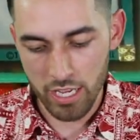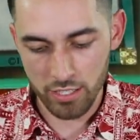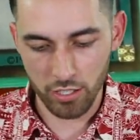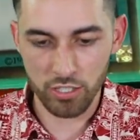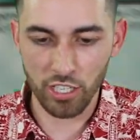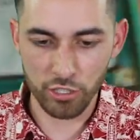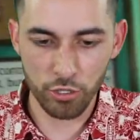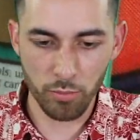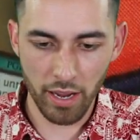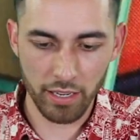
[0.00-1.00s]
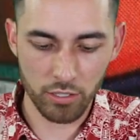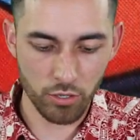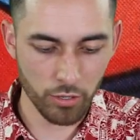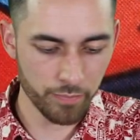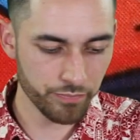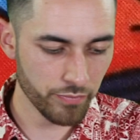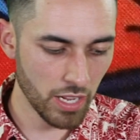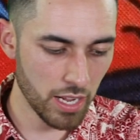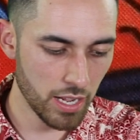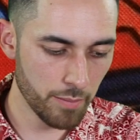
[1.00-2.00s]
So still 2 Mind Control.
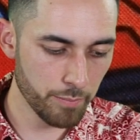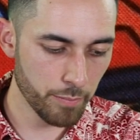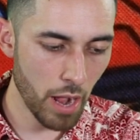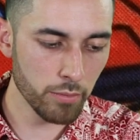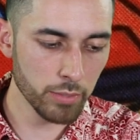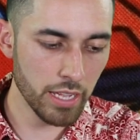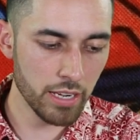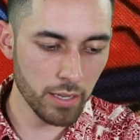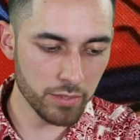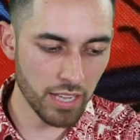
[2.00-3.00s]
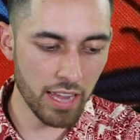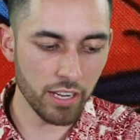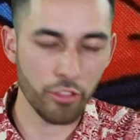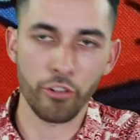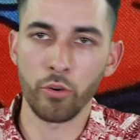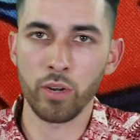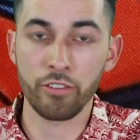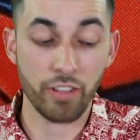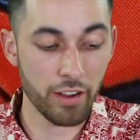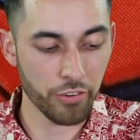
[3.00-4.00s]
Probably end up siding a 3rd one
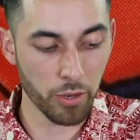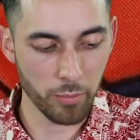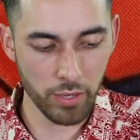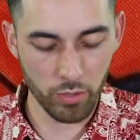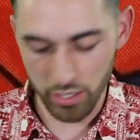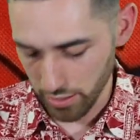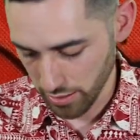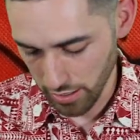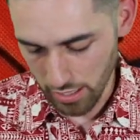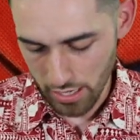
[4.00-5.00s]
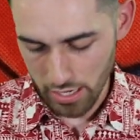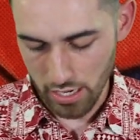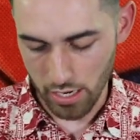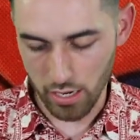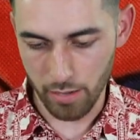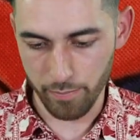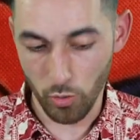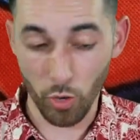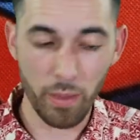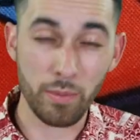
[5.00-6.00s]
if I ever compete with this,
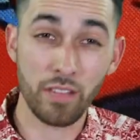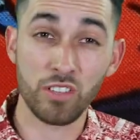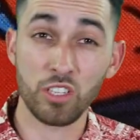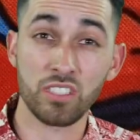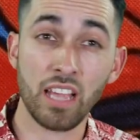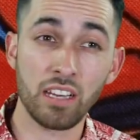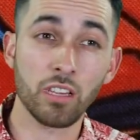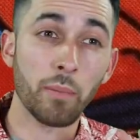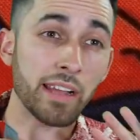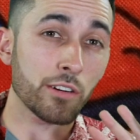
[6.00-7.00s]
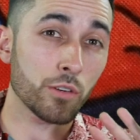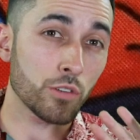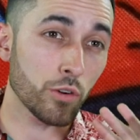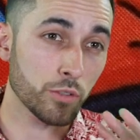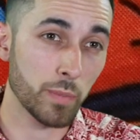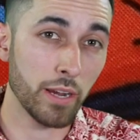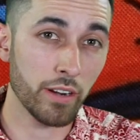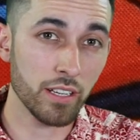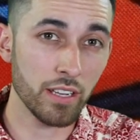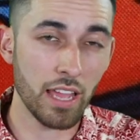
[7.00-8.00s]
or maybe even just siding the Mind Controls
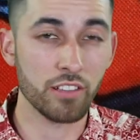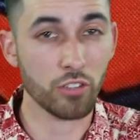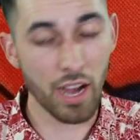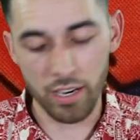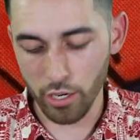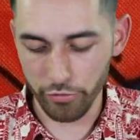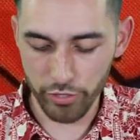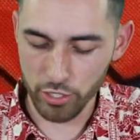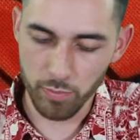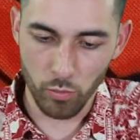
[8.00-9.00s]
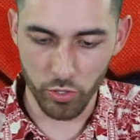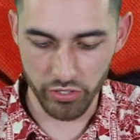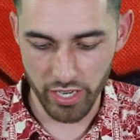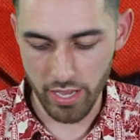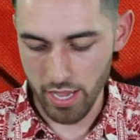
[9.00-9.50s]
period and try to go first, but we'll see.